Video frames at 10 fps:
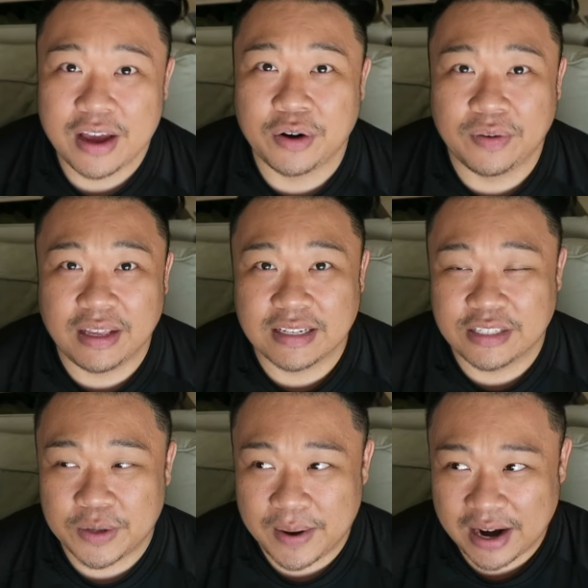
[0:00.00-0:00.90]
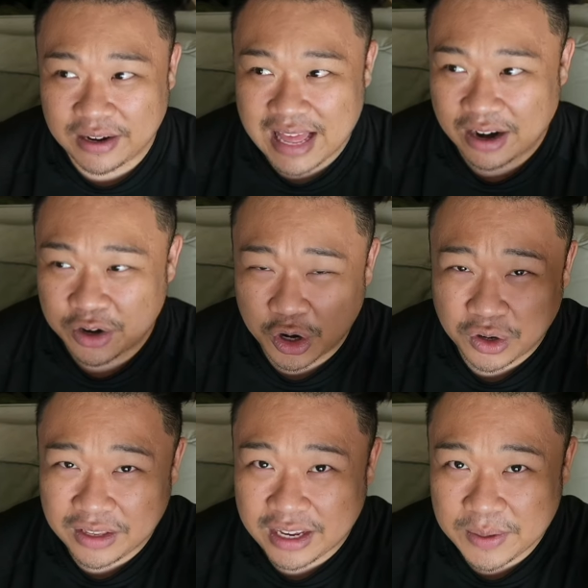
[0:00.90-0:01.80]
I don't really consider my hair that
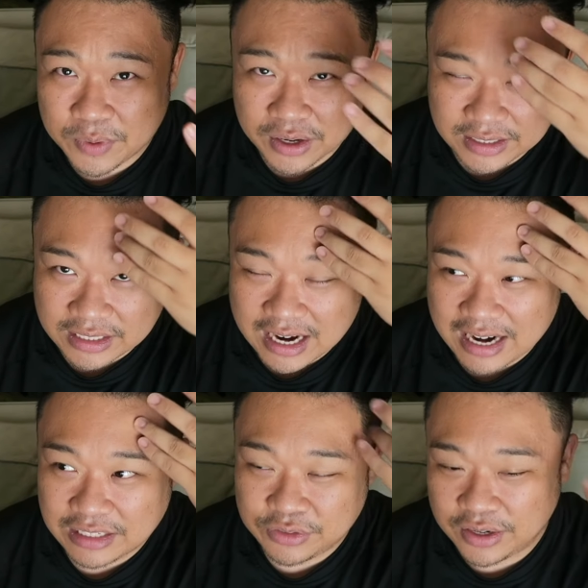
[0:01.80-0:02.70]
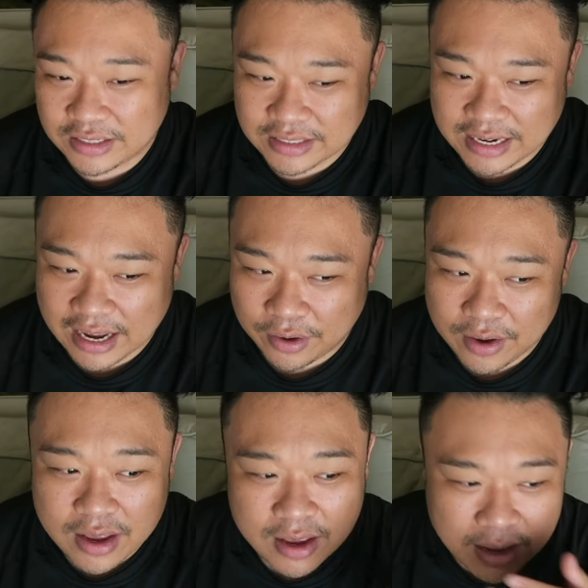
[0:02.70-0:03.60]
curly anymore because it kind of straightens it out